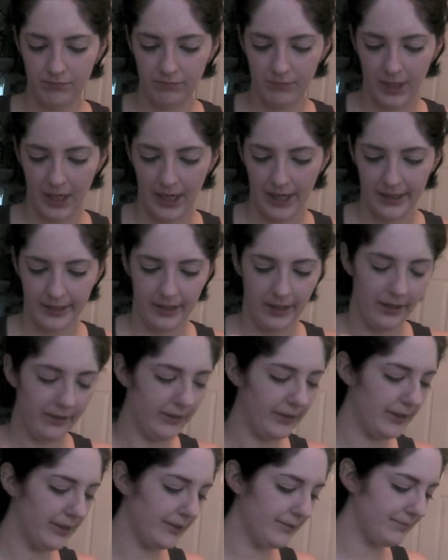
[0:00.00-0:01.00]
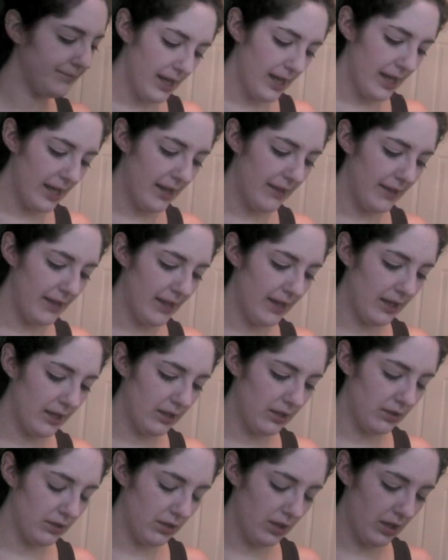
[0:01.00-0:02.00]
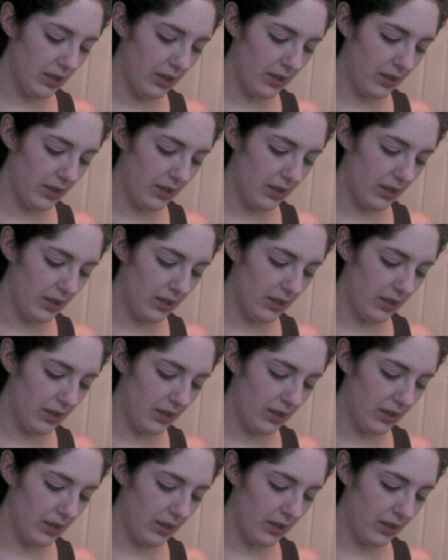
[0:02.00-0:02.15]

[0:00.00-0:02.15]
kind of color. And then